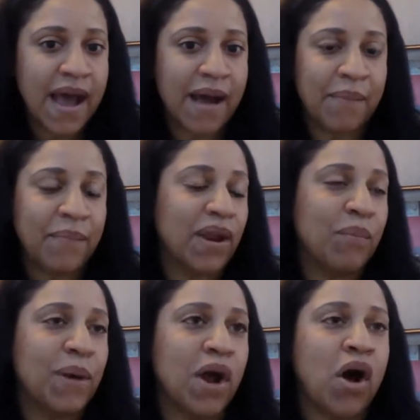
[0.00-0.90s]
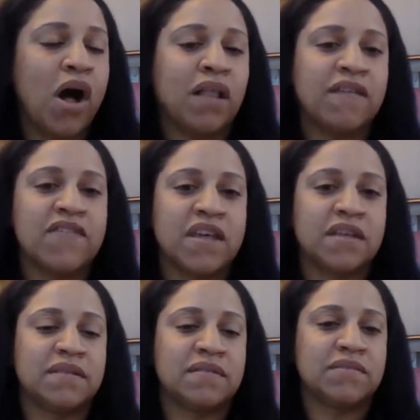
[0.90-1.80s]
but all of
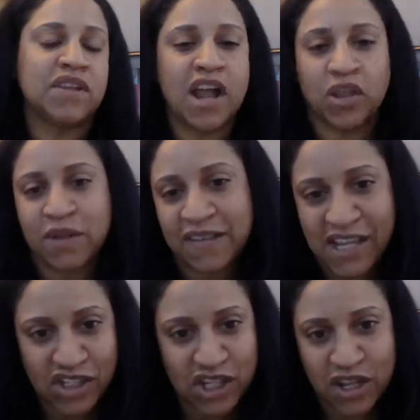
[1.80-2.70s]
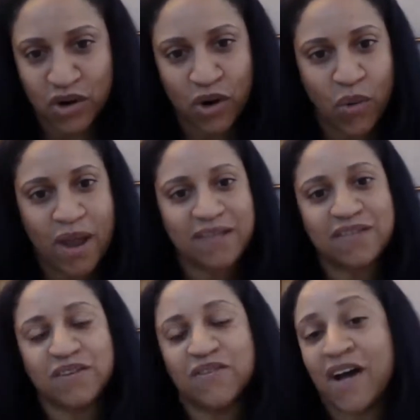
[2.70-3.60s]
the documentation and the
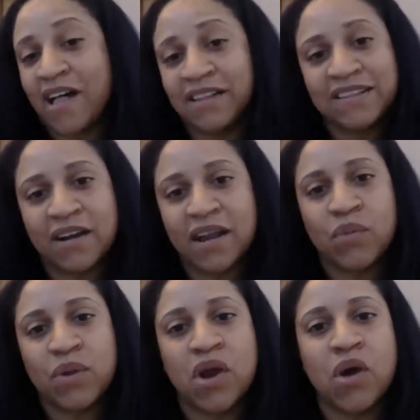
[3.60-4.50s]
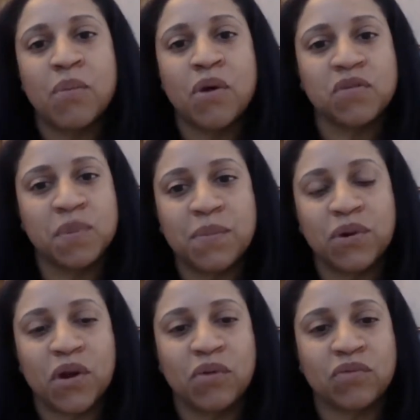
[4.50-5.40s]
requests are voluntary, and we know most
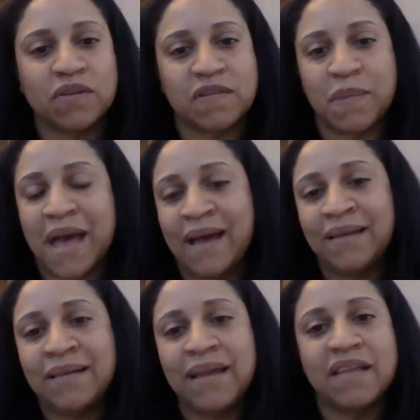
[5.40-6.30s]
people don't respond.